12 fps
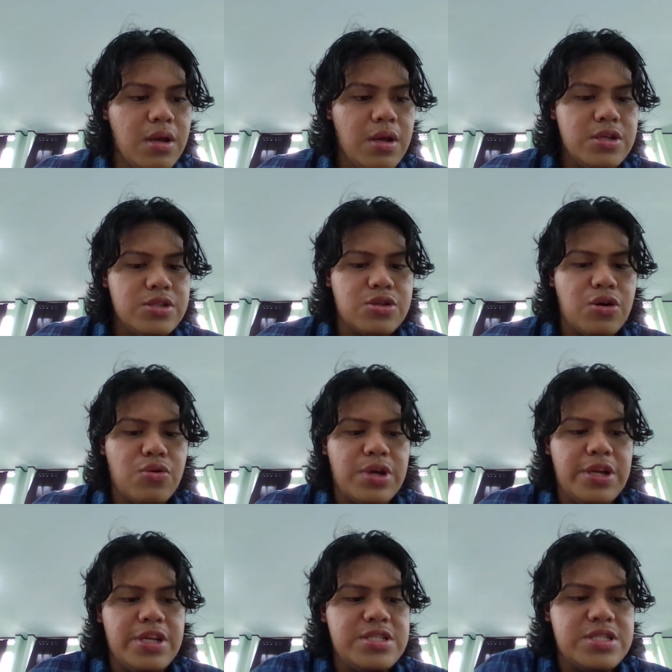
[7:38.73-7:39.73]
So
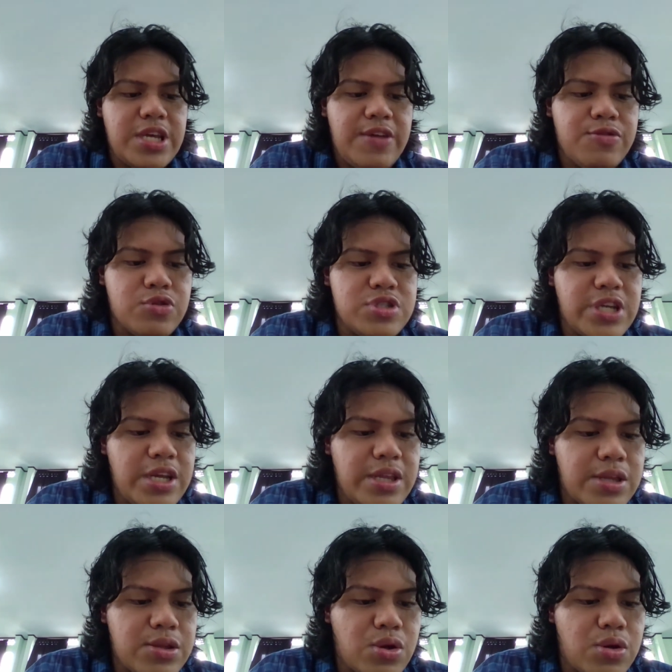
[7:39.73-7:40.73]
it is safe to say
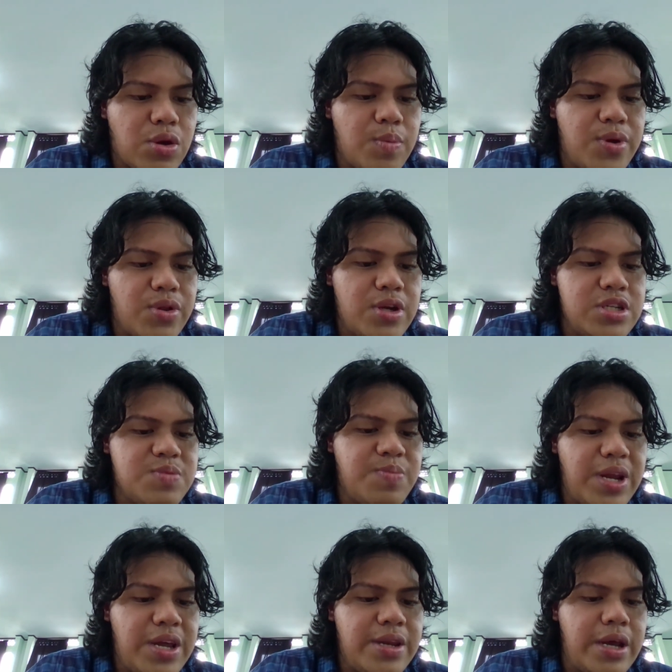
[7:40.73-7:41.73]
that computers
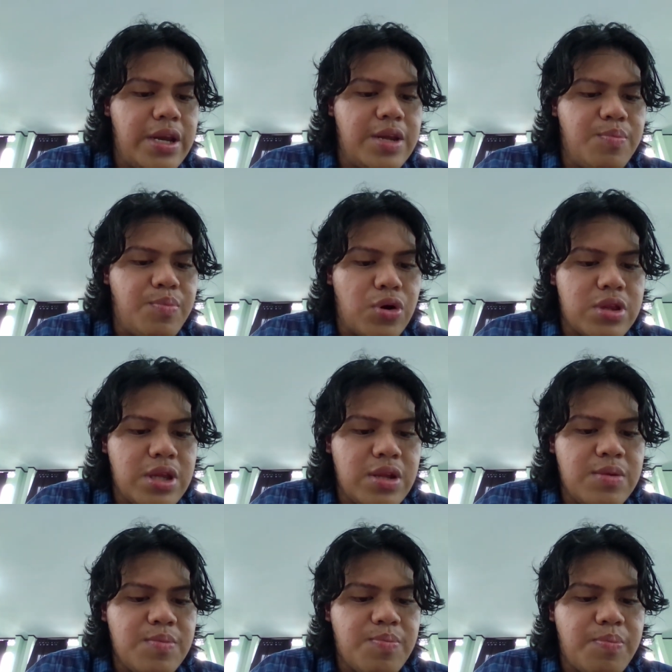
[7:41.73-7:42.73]
played an
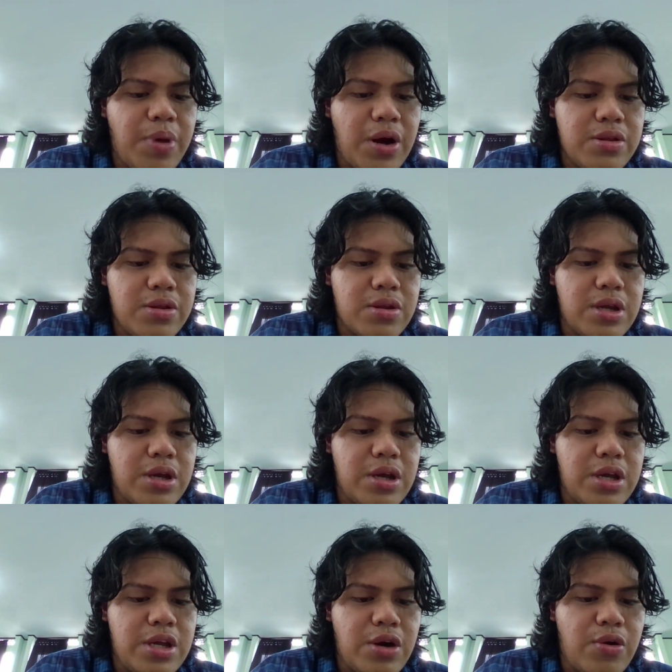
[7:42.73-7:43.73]
important part
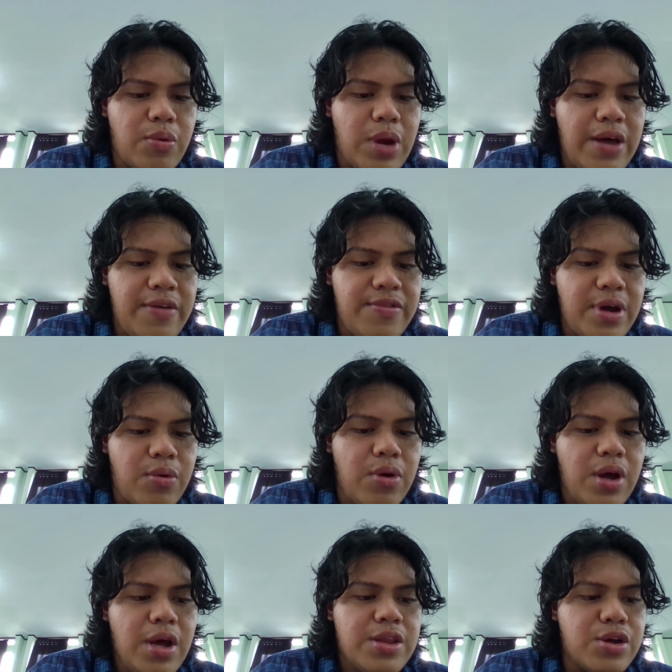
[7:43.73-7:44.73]
in our life now.
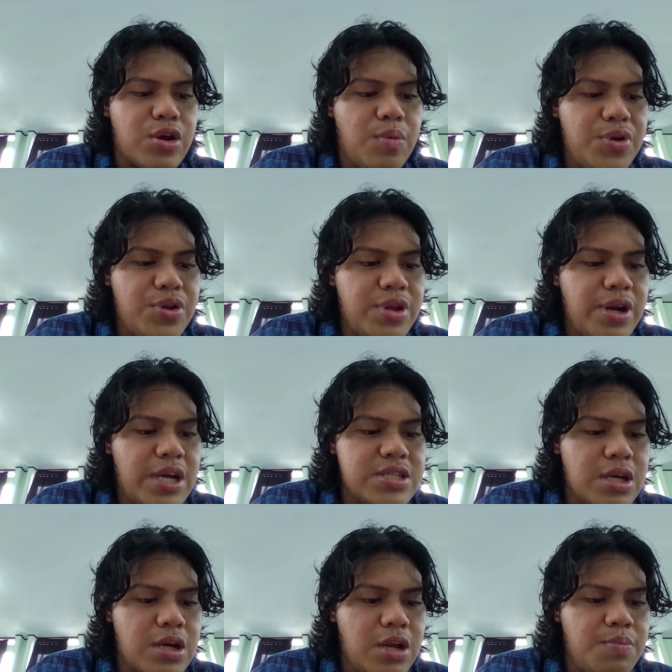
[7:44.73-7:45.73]
The computer has
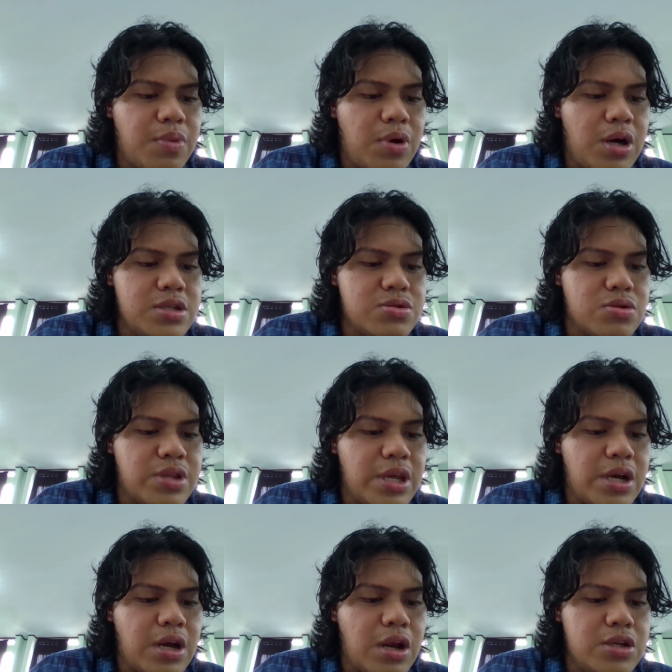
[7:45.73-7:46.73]
helped us to take
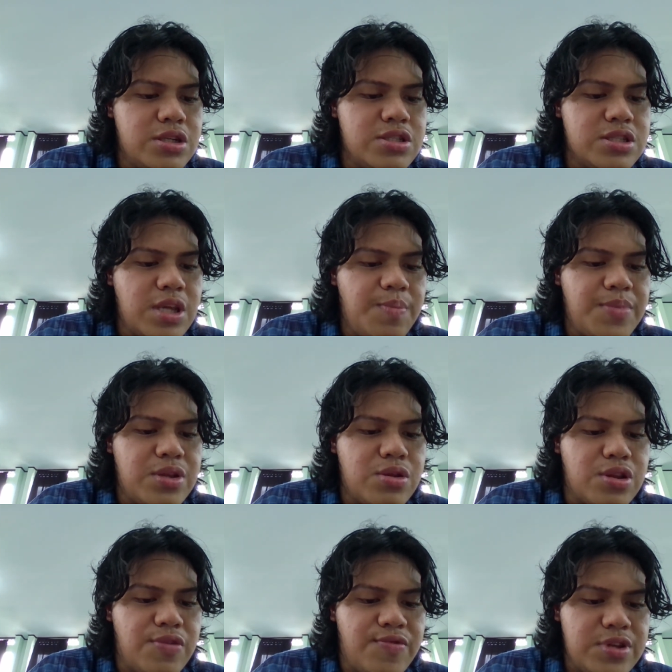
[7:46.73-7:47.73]
a larger step into
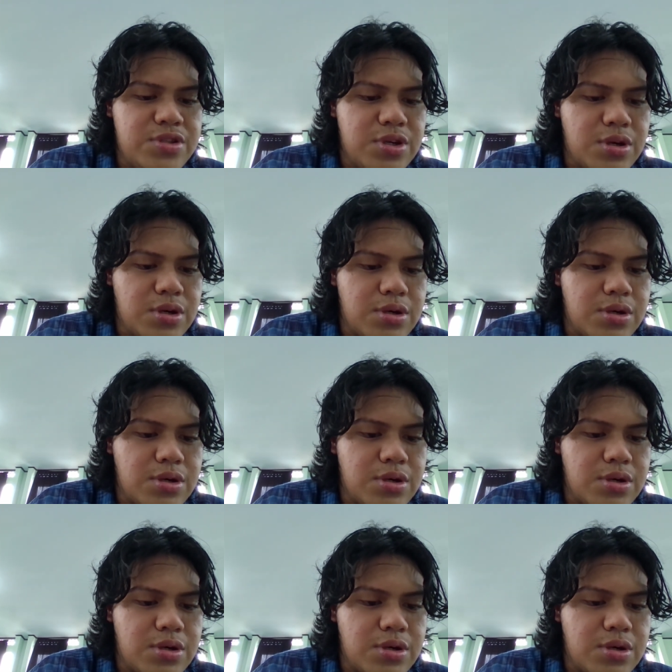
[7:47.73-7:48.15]
the future.